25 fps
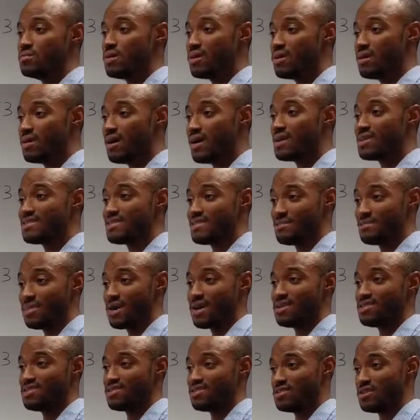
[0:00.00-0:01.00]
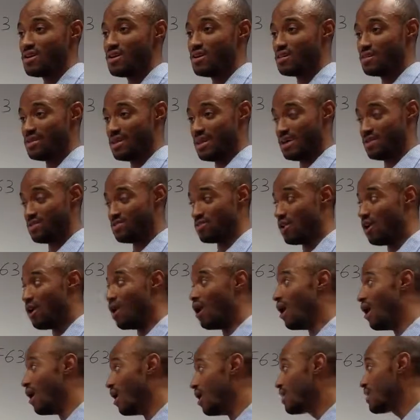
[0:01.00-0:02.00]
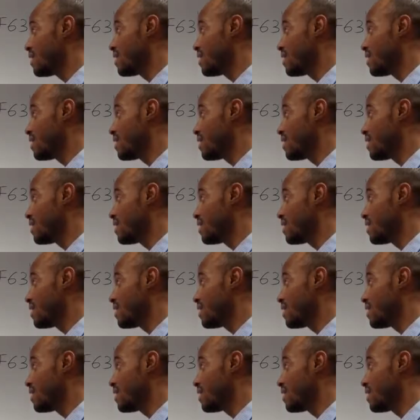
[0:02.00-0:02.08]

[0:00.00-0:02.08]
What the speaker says: IT managers nowadays are